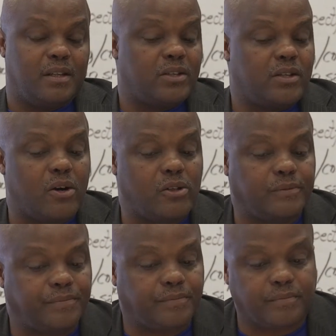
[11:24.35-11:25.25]

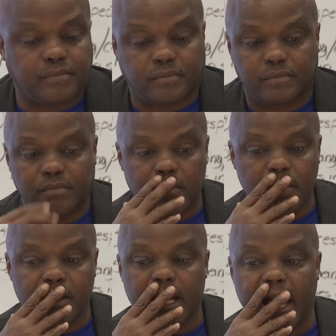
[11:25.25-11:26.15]
So
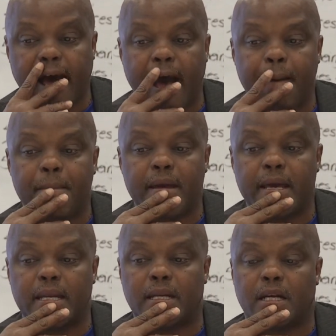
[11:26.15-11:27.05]
I
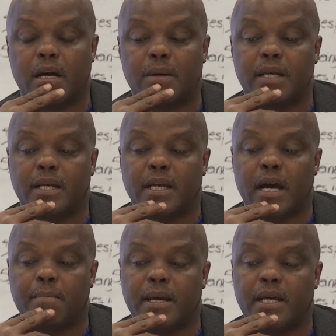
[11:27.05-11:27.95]
made
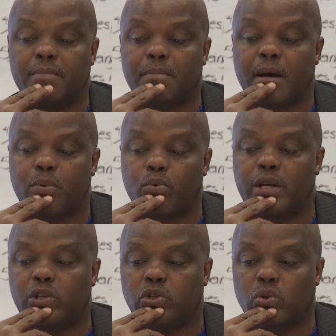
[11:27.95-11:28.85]
it my
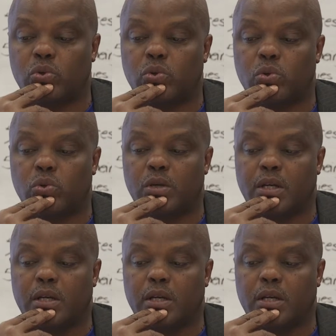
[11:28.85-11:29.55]
point to